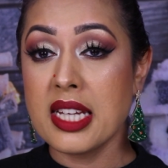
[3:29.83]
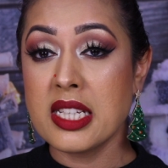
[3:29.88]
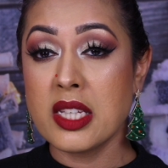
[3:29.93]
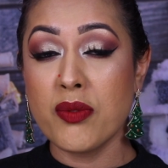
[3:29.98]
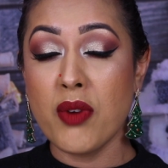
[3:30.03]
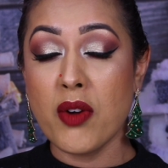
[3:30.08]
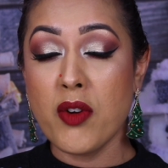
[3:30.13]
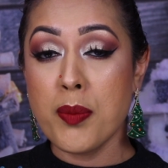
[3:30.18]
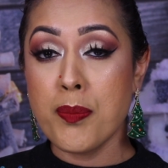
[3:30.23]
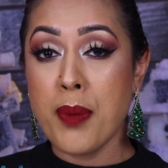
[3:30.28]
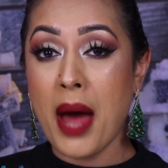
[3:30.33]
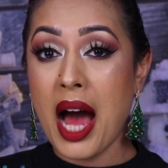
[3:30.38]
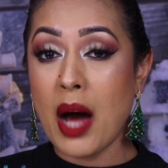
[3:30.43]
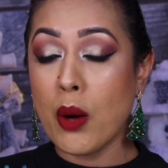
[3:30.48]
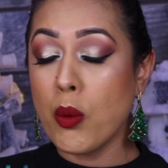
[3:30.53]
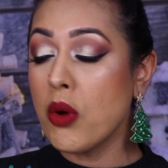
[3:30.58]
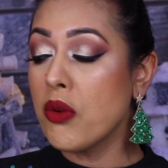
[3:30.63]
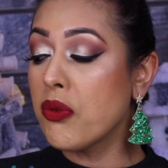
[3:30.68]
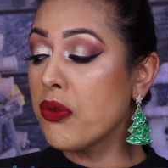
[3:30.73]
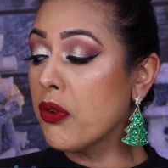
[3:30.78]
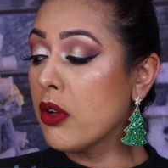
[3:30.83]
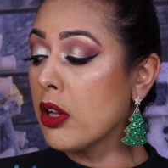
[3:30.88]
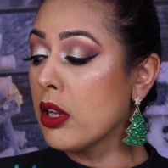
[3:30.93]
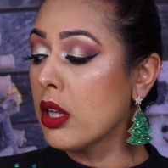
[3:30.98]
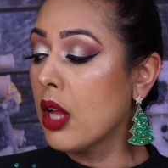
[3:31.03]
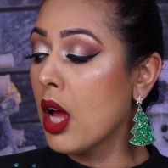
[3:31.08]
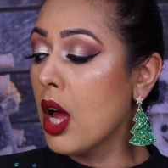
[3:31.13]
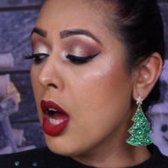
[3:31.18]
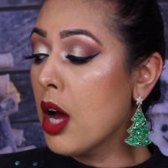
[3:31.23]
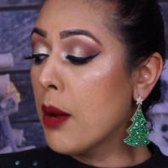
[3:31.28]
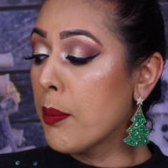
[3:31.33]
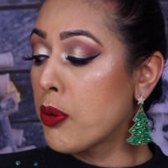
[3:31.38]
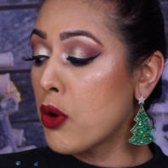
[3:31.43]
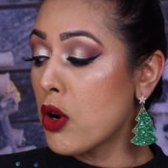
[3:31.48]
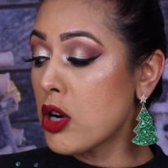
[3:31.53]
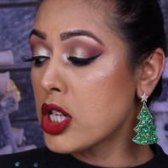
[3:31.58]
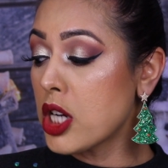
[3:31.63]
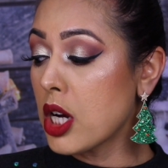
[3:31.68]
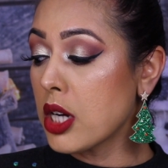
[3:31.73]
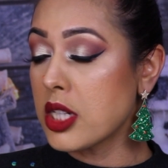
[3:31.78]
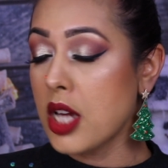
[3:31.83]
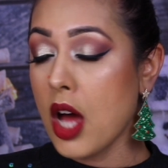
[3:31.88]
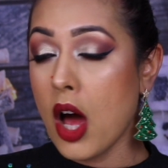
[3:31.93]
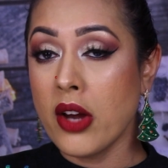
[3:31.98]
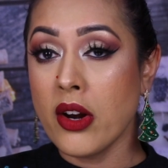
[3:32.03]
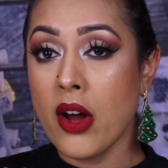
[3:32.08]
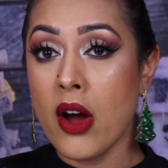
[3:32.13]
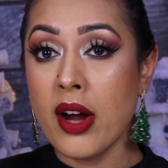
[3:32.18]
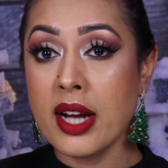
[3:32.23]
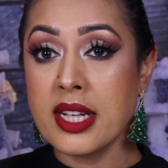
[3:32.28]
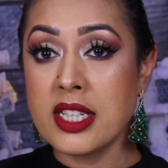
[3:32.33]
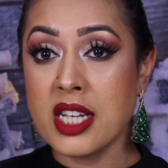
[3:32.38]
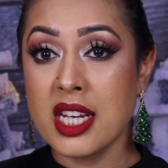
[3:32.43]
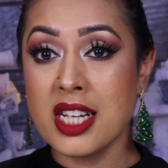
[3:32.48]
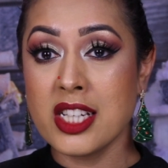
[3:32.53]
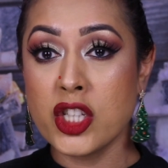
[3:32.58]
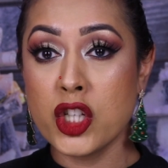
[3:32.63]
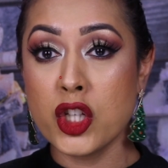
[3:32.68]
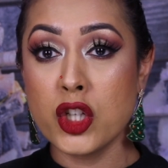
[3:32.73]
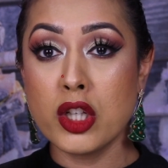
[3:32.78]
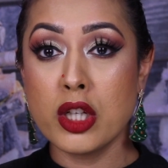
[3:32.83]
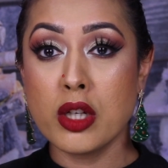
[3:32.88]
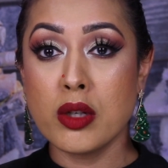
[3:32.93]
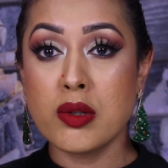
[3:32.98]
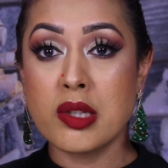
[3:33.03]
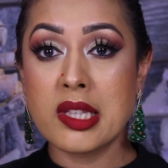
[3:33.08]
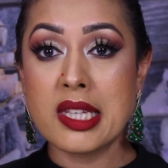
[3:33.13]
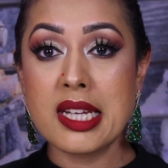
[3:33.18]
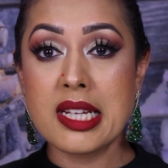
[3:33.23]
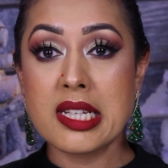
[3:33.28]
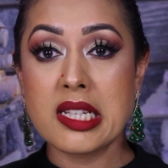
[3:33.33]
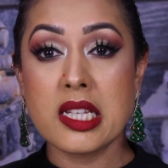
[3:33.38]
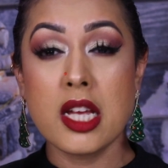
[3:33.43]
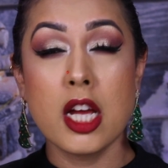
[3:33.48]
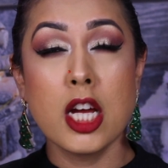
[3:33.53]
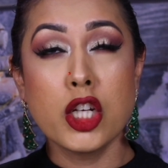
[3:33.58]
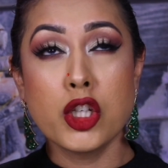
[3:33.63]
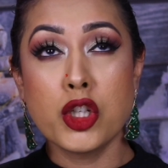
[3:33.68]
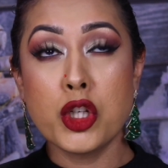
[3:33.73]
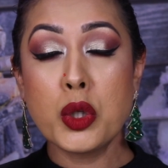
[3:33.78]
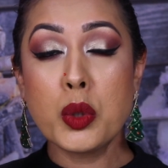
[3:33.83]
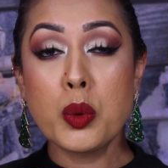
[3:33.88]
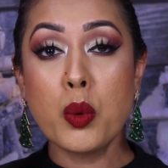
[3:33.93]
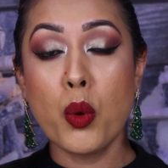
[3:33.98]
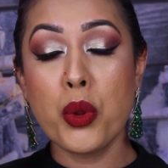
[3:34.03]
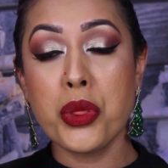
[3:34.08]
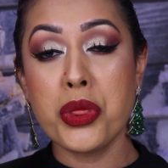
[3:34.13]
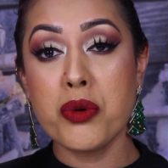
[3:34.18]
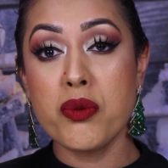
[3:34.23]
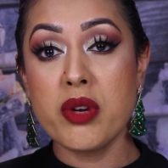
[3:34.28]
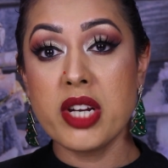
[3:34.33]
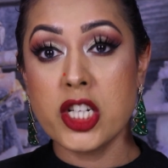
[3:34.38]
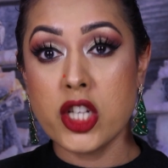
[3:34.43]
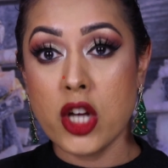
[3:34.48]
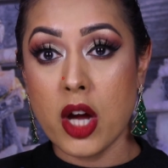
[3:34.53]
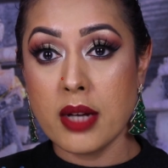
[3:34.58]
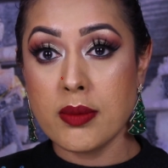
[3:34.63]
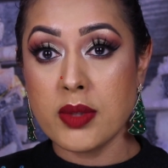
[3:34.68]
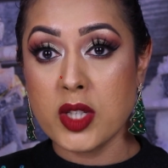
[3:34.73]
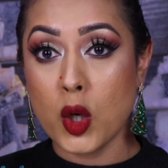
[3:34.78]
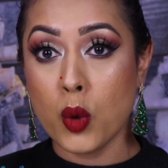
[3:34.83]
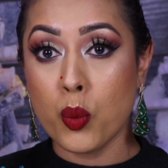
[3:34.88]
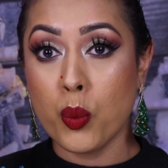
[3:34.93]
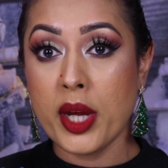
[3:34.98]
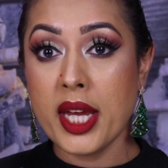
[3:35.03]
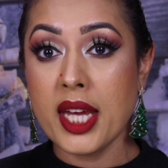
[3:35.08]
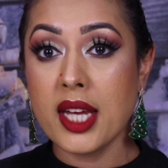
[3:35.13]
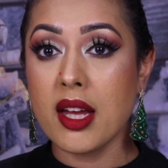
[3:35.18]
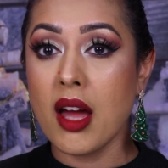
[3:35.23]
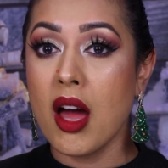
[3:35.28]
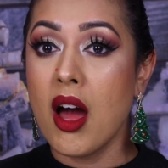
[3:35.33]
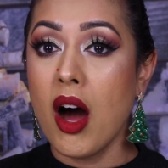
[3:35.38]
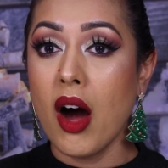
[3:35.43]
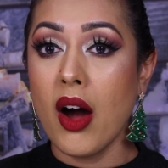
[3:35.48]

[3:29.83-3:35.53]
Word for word: It's a very powerful product and I tend to use this two or three times a week.